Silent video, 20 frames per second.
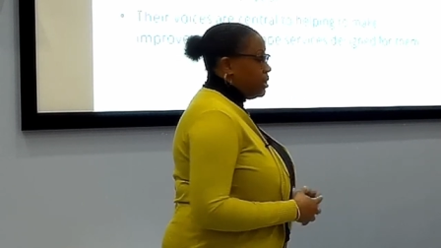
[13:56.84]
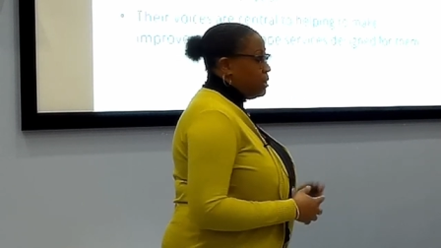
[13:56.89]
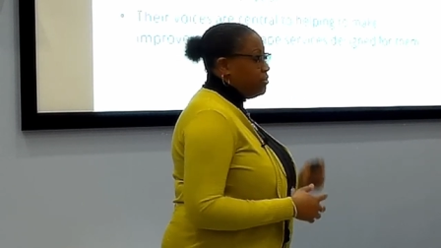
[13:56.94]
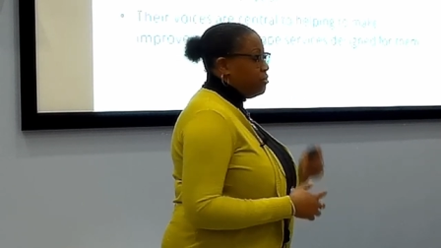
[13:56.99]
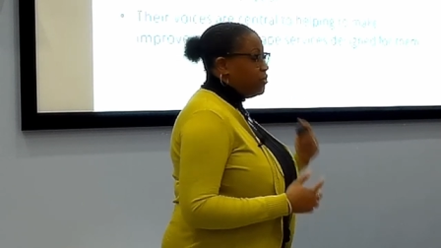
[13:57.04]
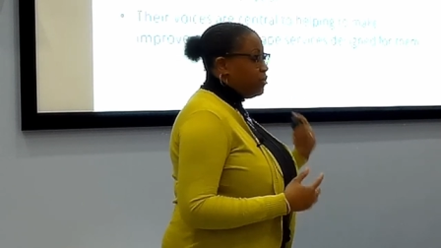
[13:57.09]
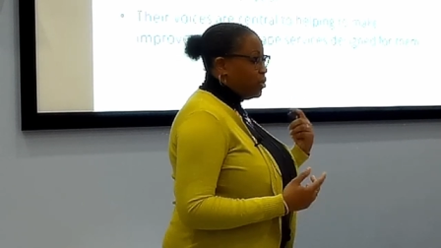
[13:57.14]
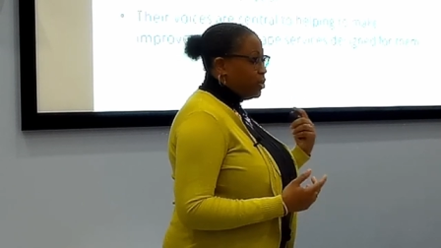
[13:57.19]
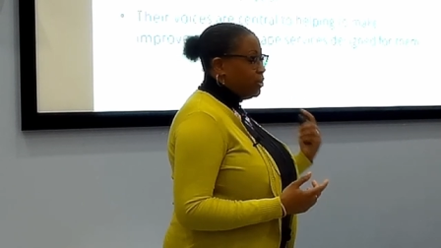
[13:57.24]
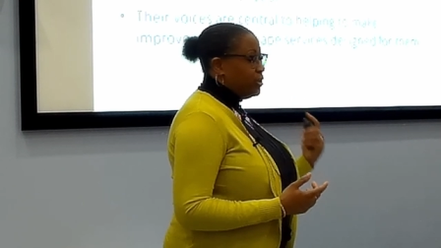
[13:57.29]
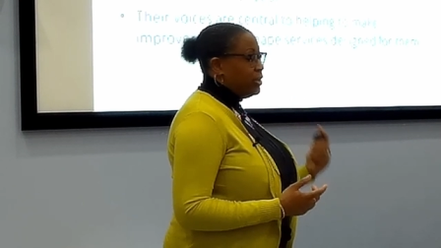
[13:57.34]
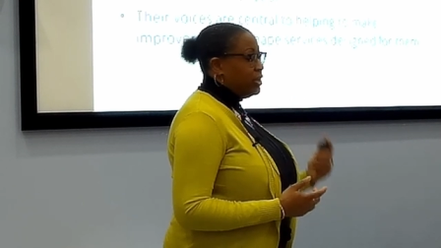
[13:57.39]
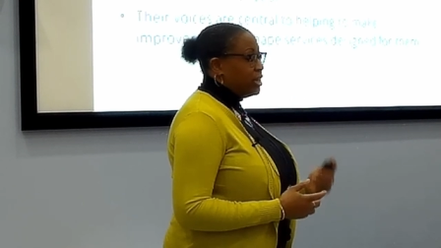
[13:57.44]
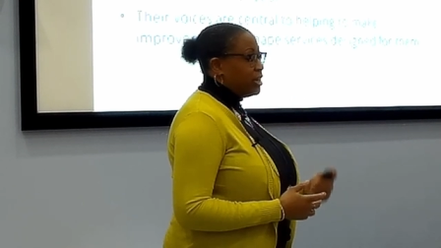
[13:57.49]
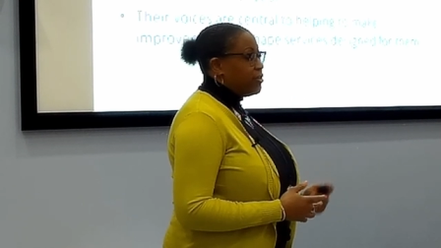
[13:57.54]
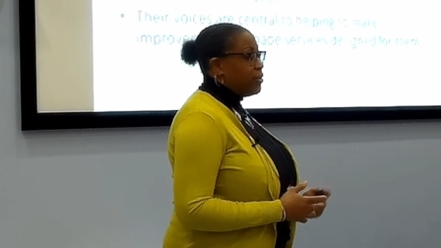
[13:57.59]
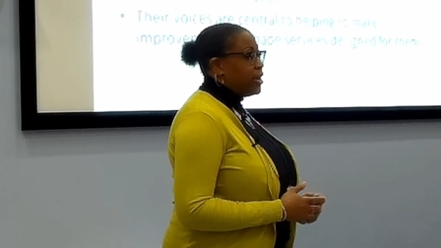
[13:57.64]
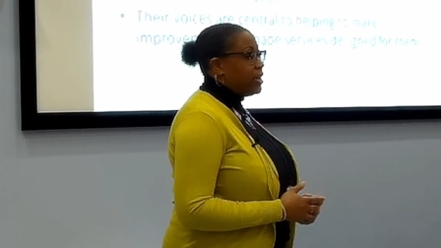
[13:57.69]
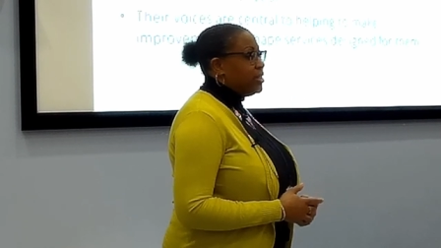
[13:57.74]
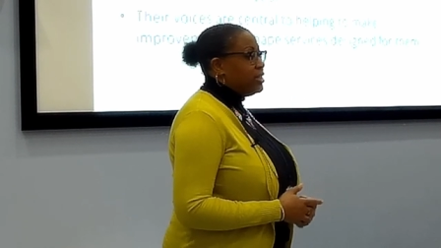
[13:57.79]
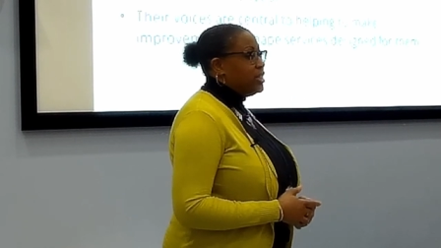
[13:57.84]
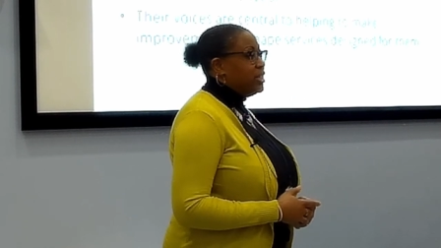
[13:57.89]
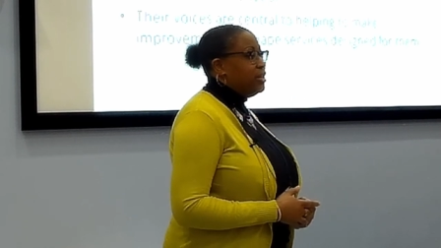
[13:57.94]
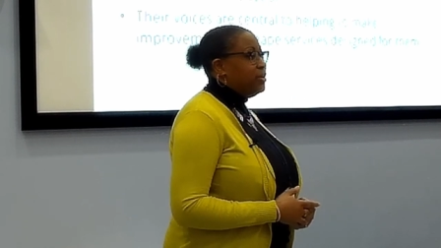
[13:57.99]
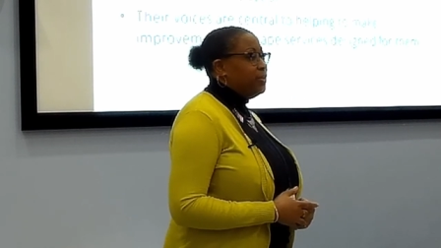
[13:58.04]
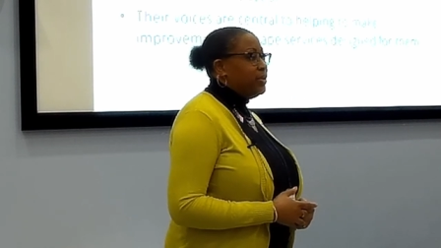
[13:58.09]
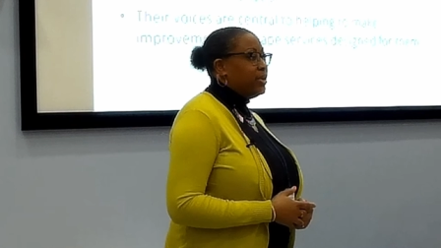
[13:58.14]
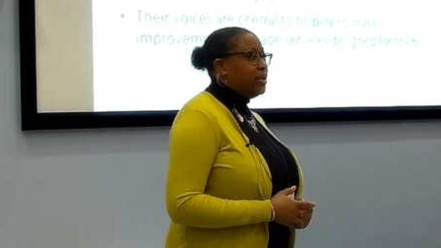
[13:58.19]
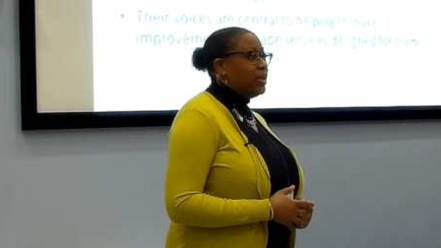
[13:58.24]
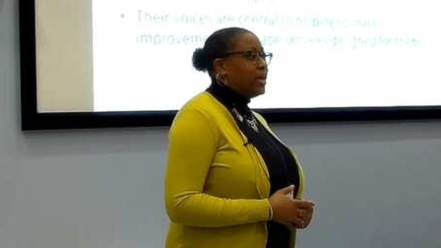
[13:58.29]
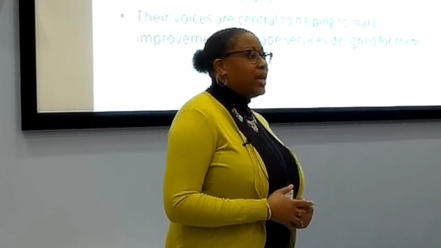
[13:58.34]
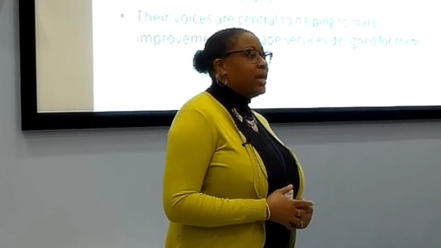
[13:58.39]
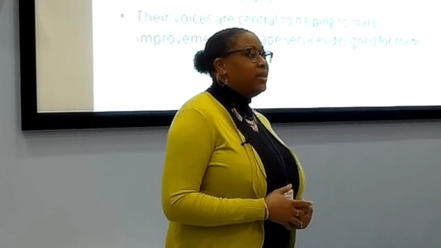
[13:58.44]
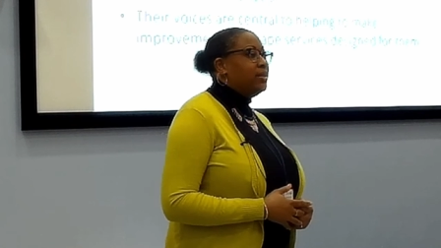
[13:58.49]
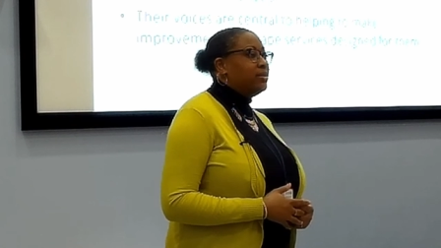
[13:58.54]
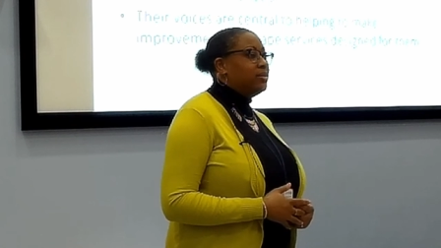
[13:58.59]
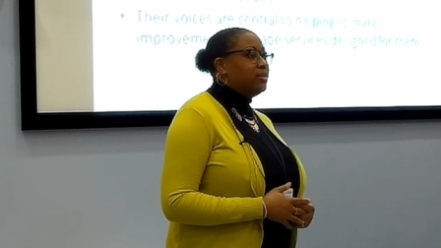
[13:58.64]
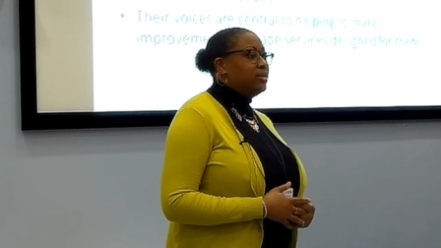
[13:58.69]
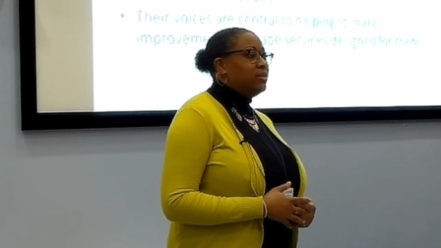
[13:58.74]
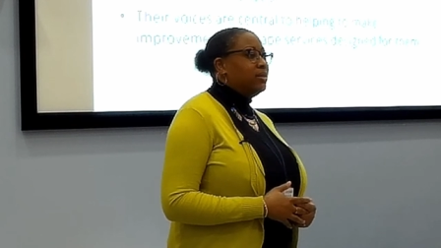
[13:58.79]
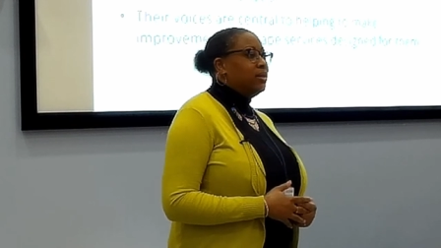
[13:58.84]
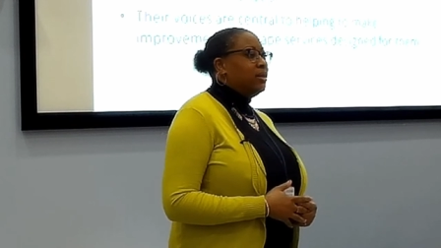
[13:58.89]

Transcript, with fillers: um, followed the criteria and